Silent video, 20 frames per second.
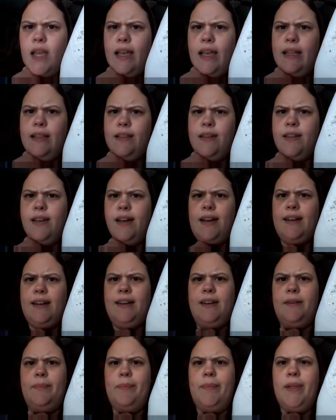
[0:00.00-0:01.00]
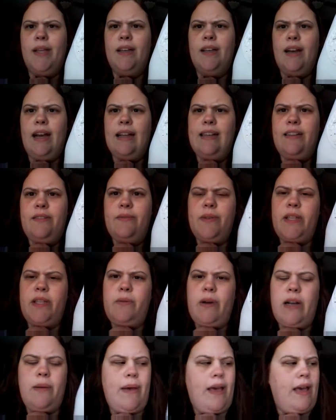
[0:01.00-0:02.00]
And I didn't
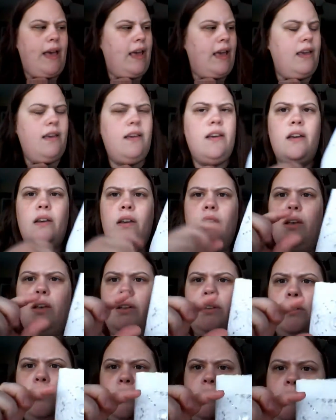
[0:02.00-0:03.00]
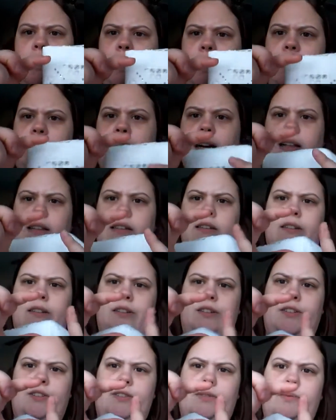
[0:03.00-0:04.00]
really want to pay
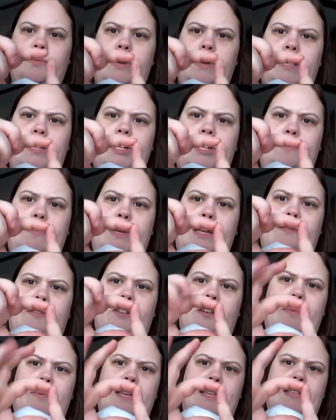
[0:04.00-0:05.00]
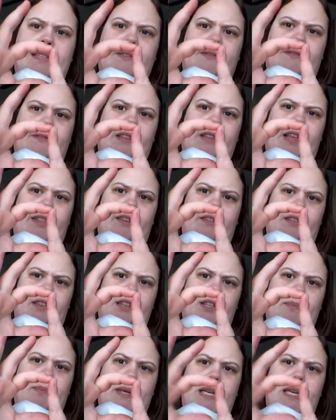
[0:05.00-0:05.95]
$20 with shipping for a piece of leather this